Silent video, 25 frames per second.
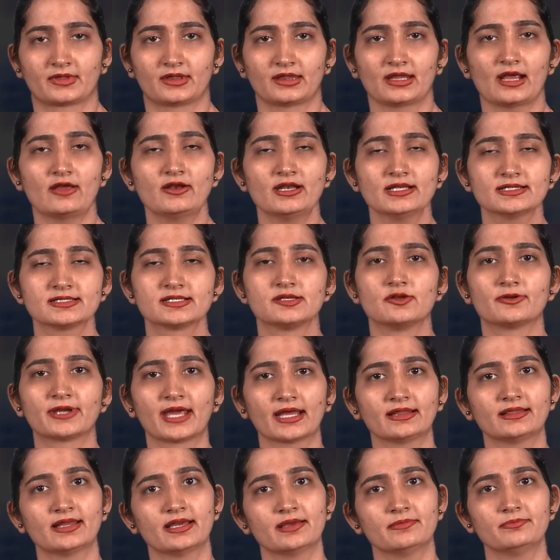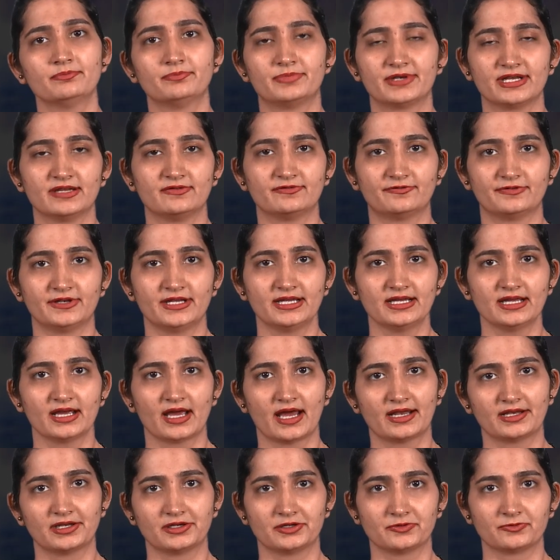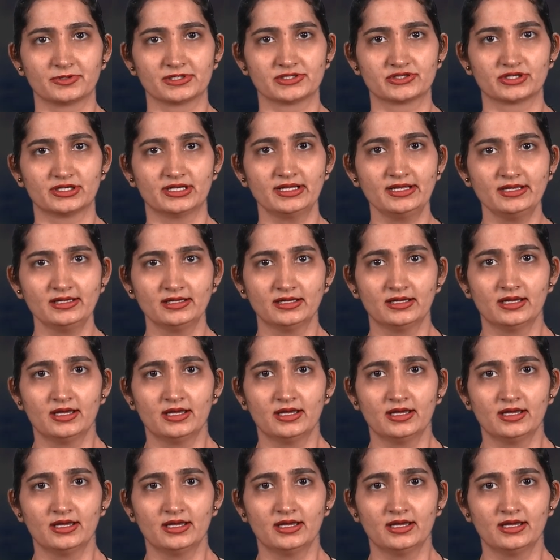Now let's look at them briefly and individually.